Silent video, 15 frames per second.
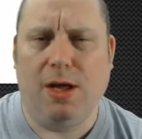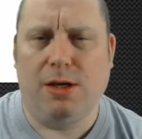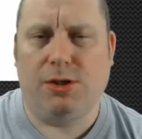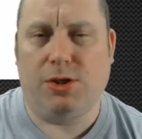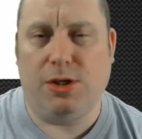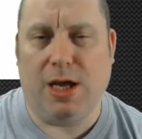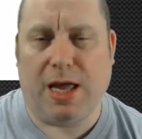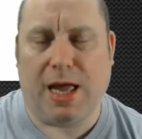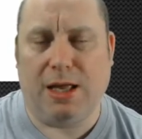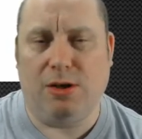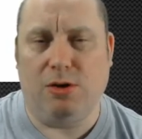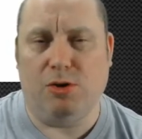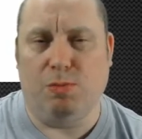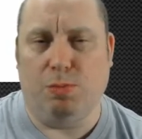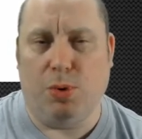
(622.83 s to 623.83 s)
So you can
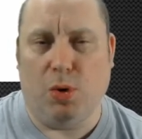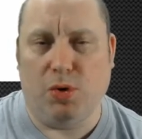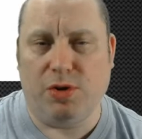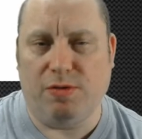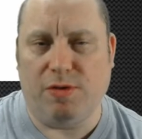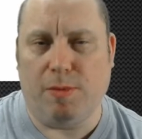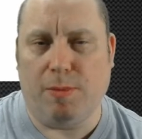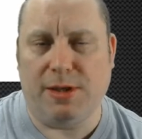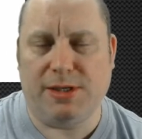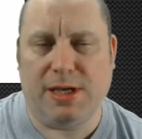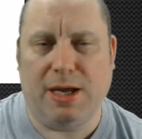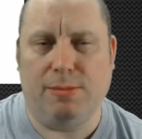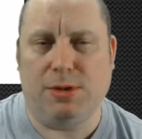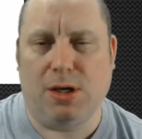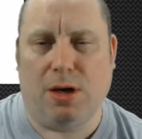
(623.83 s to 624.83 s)
use both of them at the
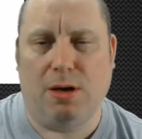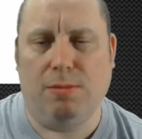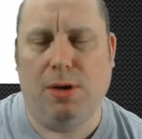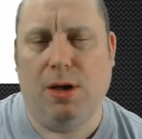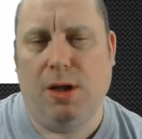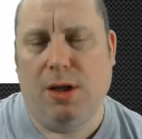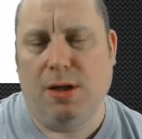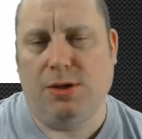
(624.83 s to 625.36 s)
same time.